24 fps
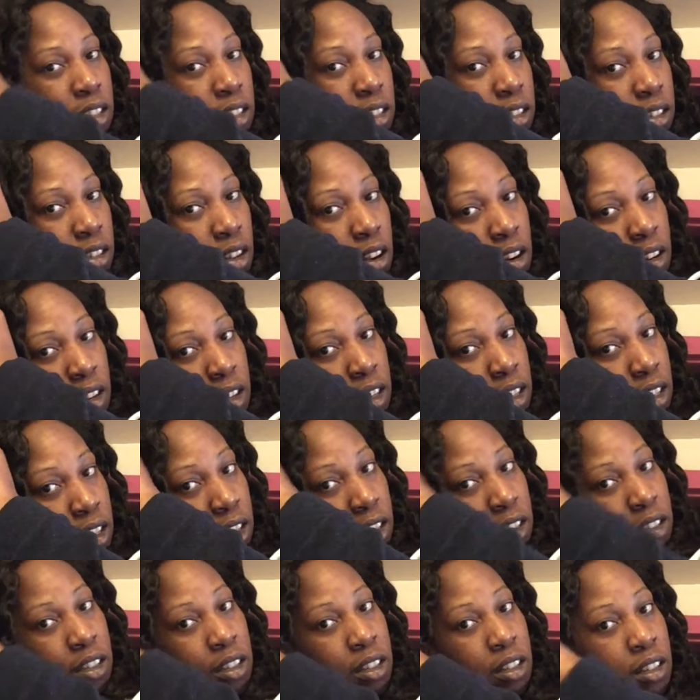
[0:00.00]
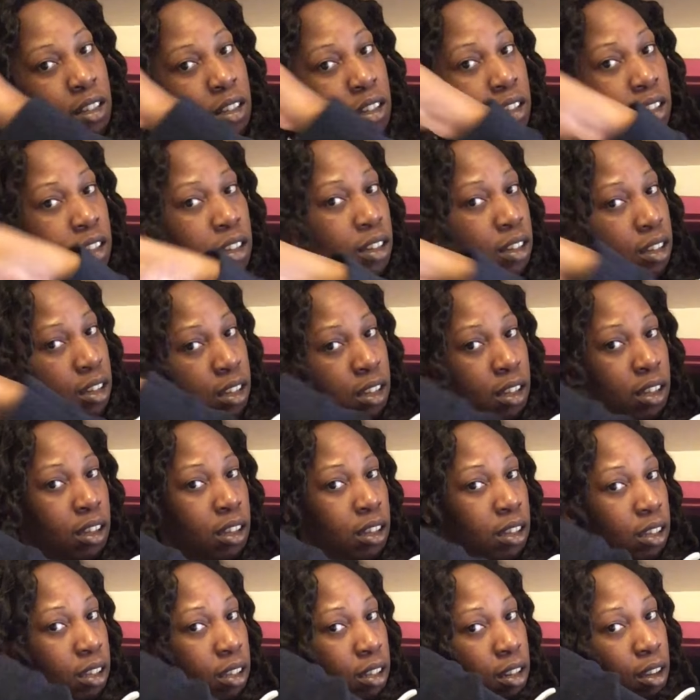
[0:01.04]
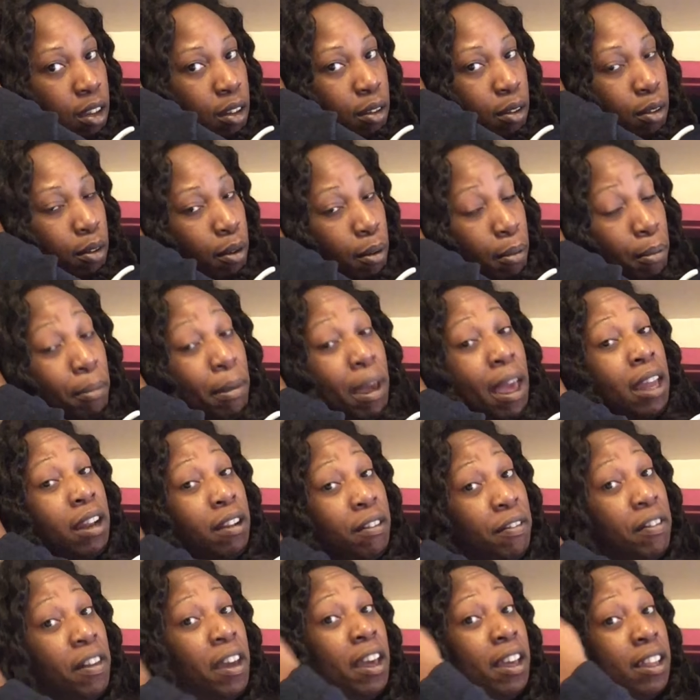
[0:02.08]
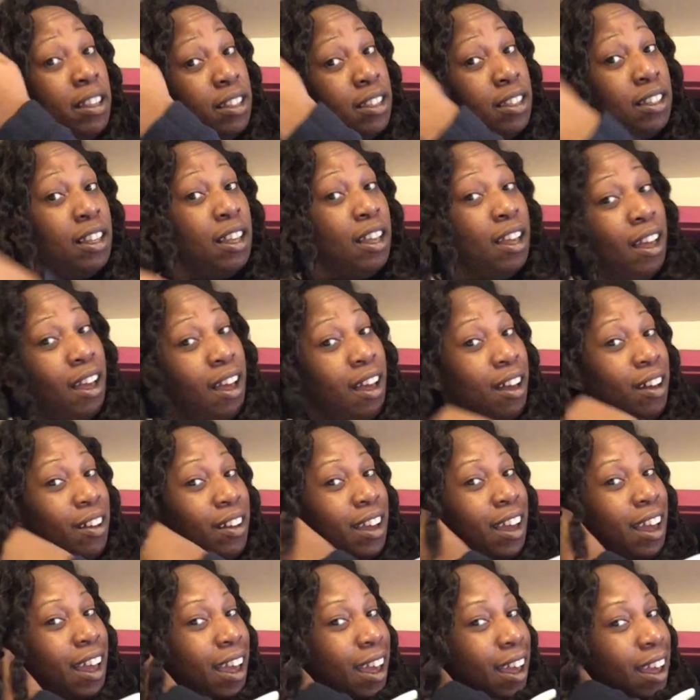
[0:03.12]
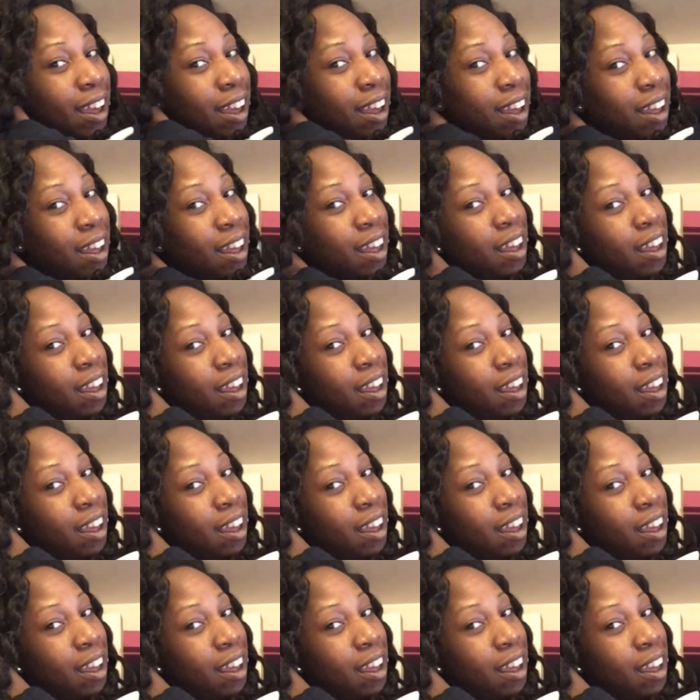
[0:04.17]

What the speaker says: just starting to, you know, manifest. Okay.